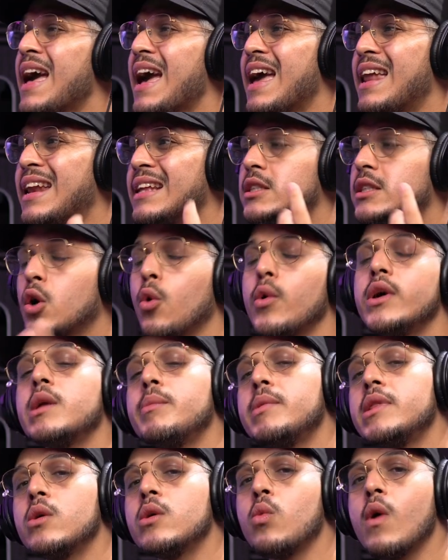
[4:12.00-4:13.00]
and it's going to
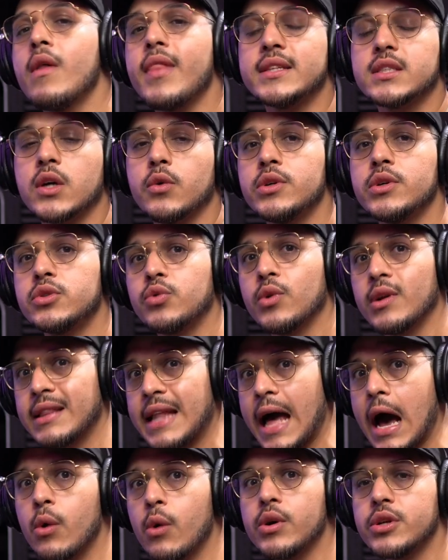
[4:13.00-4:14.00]
be the one that's going to
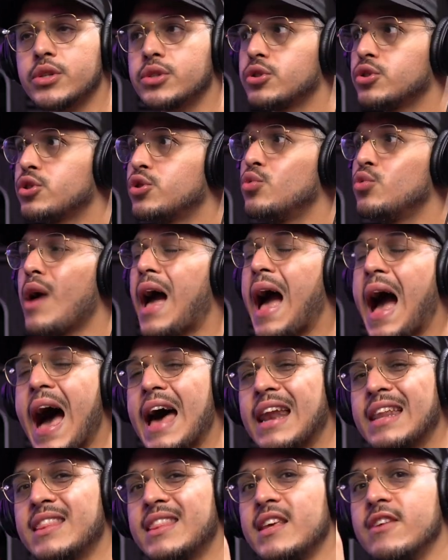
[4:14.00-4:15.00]
allow us to
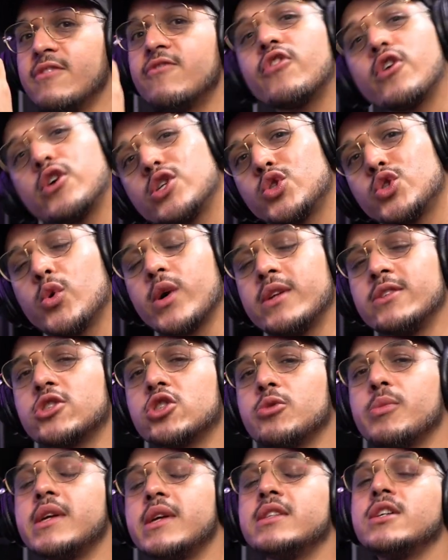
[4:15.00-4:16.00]
add the virtual
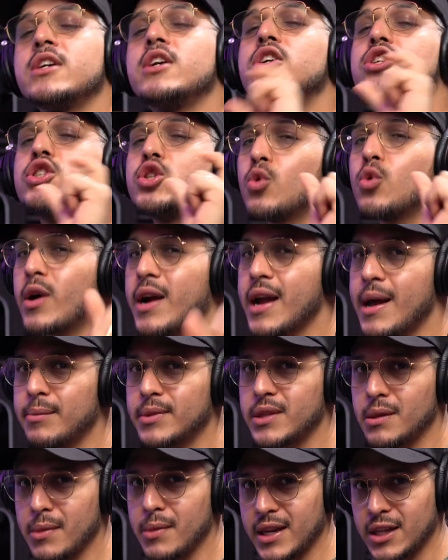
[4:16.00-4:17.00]
instrument to our
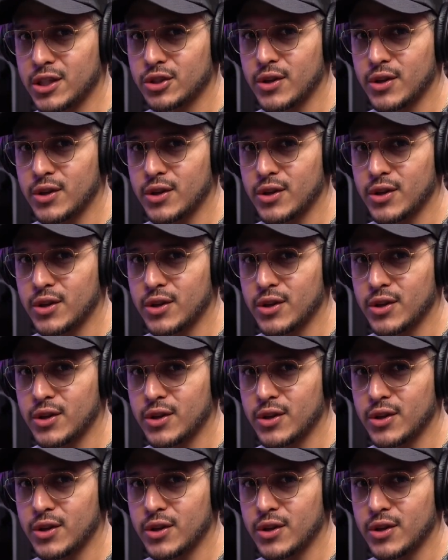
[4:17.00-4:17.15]
empty MIDI